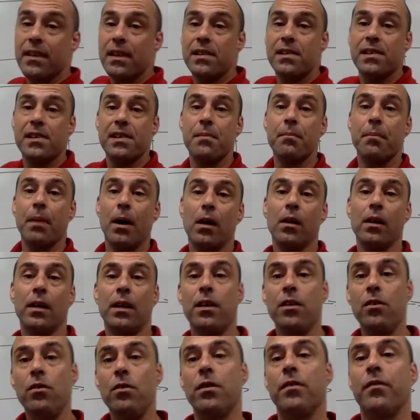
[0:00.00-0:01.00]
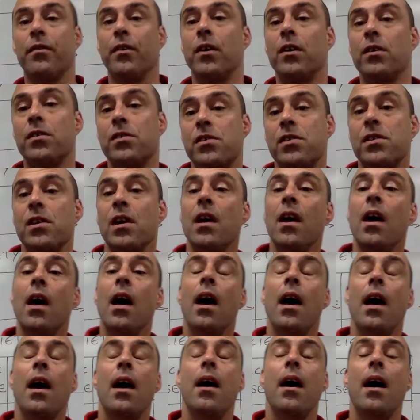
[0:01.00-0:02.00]
this symbolic universe,
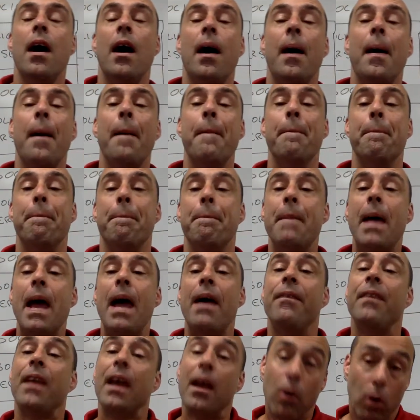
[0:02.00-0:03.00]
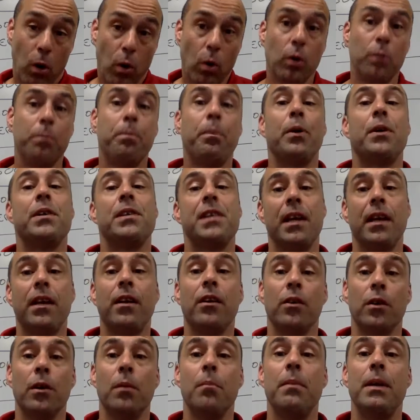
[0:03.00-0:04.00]
um, and they hold
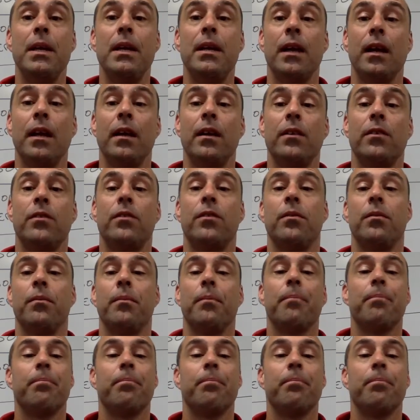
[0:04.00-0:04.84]
particular meanings.